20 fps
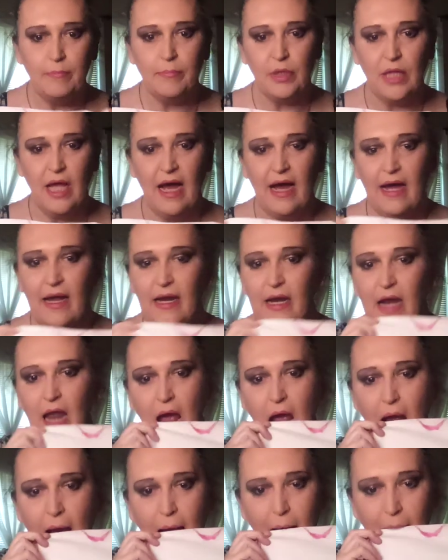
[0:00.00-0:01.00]
blot.
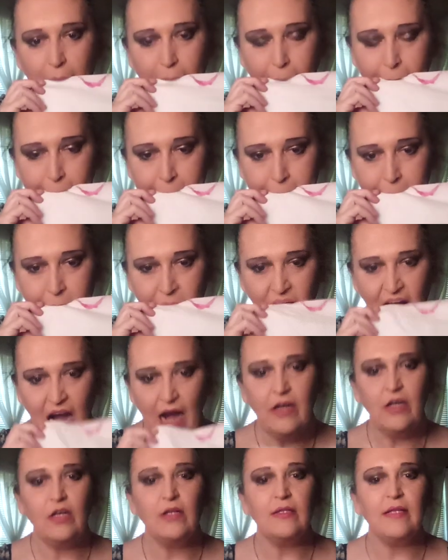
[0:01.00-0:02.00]

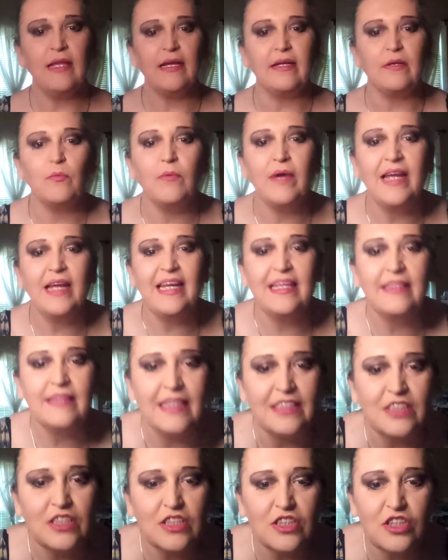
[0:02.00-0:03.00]
You're like, wait,
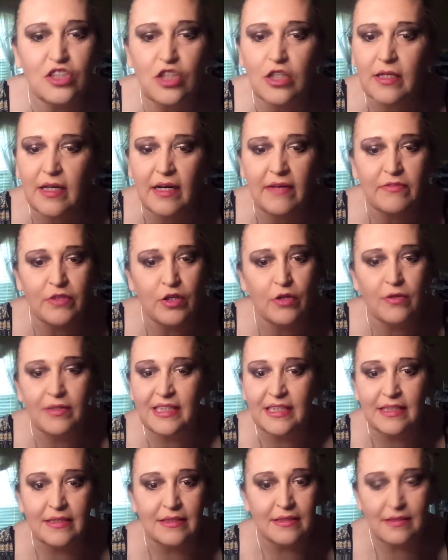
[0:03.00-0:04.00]
that just took it off. No,
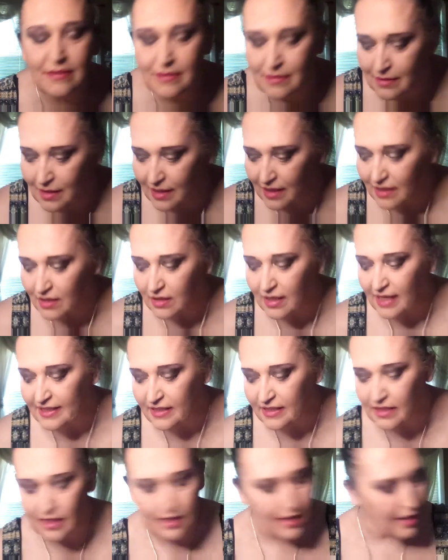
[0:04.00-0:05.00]
it didn't. It
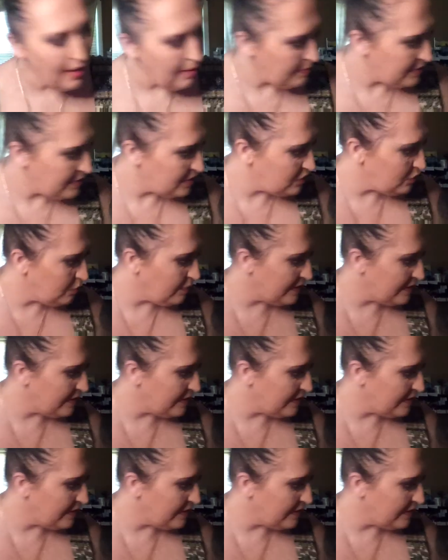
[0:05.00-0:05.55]
lightened it up is